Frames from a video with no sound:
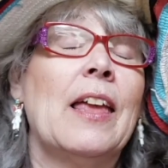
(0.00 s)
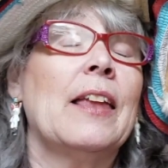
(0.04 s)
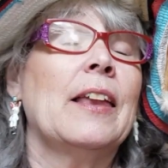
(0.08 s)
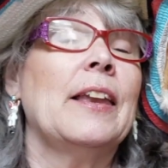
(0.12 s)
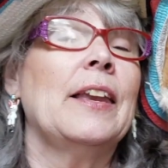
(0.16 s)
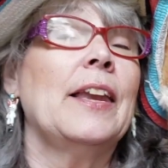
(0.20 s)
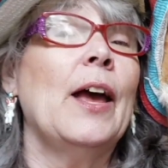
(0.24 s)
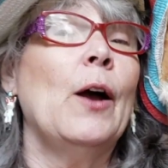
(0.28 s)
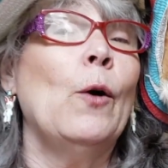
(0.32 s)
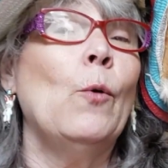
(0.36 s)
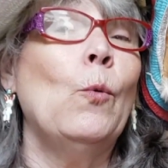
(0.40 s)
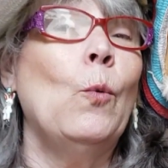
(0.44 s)

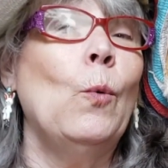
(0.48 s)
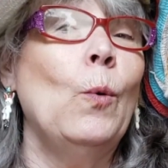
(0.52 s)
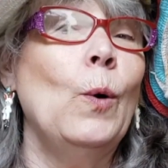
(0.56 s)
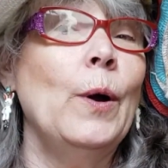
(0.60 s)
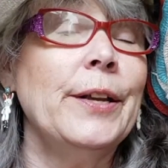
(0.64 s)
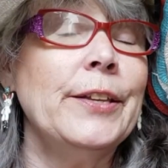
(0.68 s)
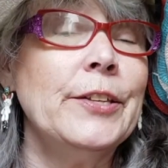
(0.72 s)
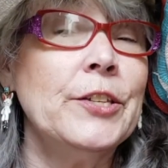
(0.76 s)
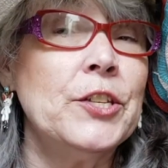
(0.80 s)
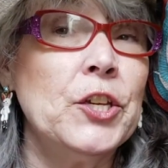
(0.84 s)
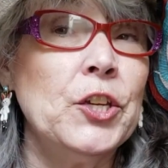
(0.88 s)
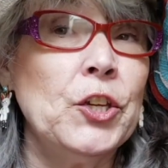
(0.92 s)
Now,
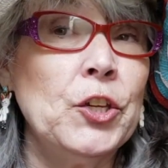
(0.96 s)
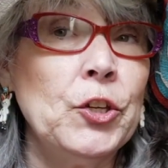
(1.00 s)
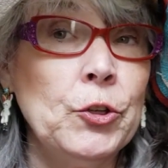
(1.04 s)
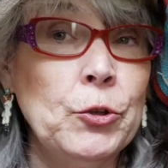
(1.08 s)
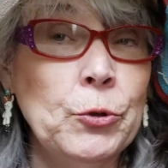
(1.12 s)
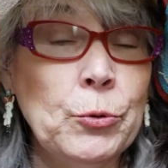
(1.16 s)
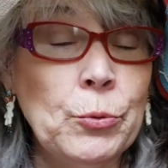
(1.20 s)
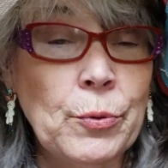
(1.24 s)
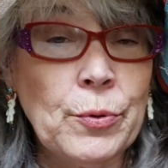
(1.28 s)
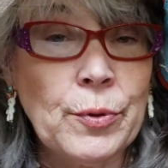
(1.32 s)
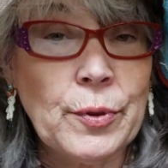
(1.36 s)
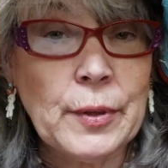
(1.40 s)
what do
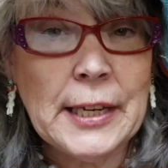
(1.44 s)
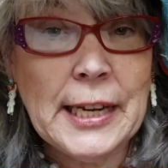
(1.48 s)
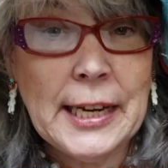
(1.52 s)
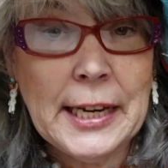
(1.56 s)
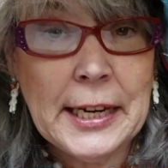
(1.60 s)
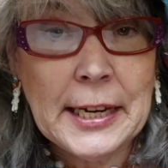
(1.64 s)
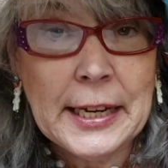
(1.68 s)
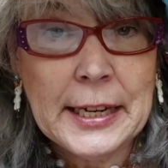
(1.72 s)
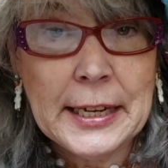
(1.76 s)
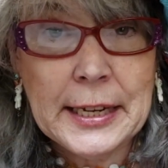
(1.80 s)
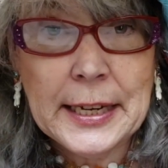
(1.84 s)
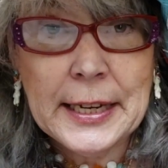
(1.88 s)
you
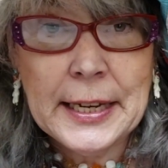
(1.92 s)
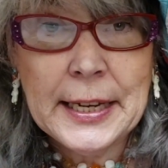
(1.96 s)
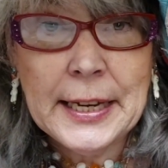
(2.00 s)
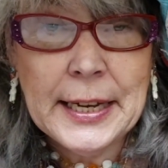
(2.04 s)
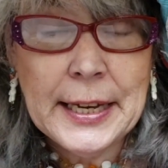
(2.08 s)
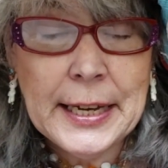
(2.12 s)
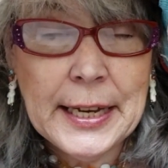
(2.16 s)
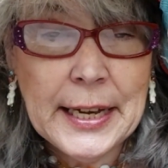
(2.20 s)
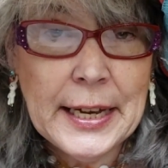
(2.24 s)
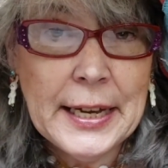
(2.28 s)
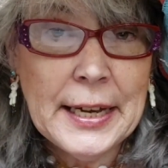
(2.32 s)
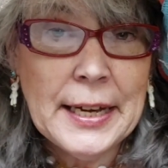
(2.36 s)
think
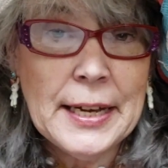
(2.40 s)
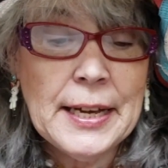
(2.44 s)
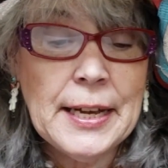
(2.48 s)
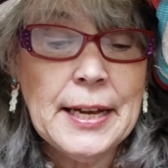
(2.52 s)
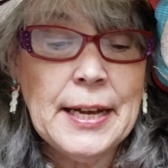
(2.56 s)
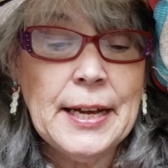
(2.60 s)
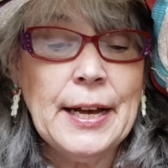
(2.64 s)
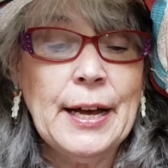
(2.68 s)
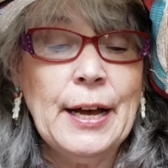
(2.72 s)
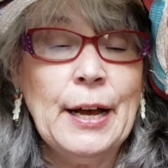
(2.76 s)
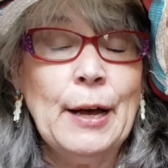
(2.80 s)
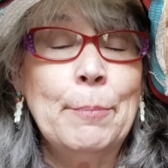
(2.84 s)

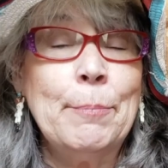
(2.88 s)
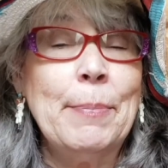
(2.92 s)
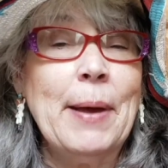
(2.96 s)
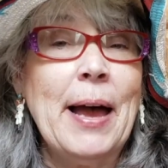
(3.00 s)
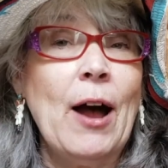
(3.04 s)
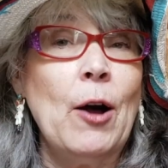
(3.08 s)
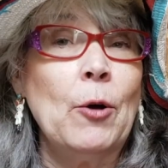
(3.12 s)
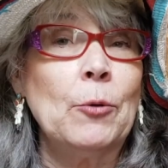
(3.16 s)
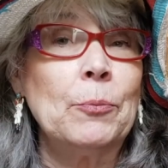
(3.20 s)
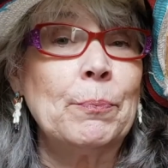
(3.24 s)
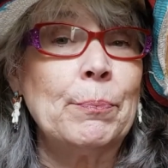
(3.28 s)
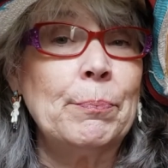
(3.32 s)

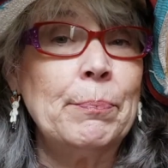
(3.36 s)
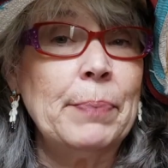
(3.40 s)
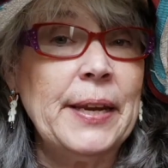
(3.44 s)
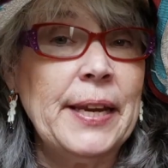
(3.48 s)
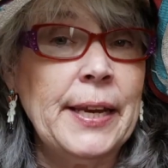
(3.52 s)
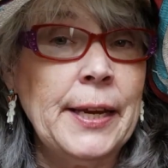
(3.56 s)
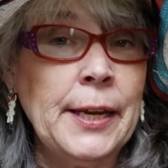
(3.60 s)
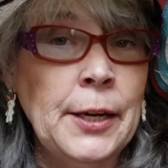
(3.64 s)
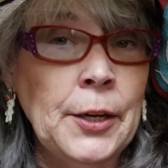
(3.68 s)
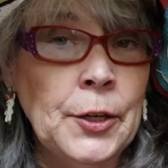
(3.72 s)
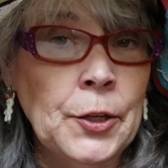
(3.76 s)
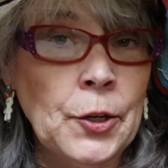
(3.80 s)
about
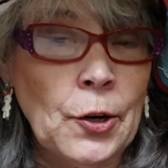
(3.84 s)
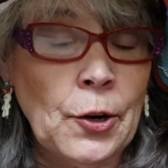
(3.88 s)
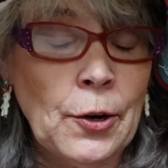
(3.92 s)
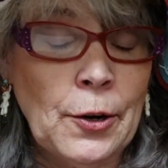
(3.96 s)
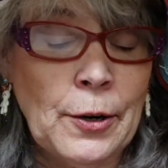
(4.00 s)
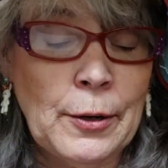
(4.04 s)
Peter?